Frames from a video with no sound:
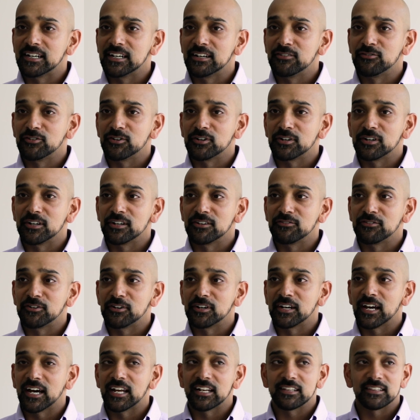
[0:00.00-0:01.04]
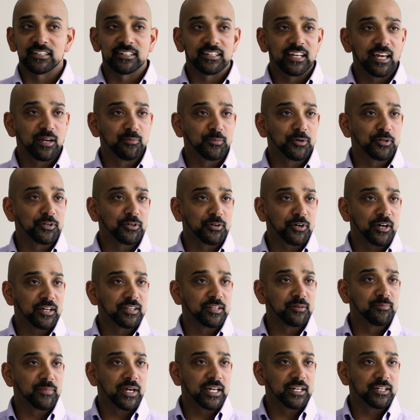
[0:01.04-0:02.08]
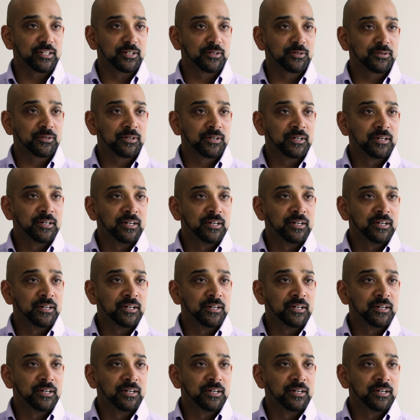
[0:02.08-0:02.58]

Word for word: if you're if you're not at the table, you're on the menu.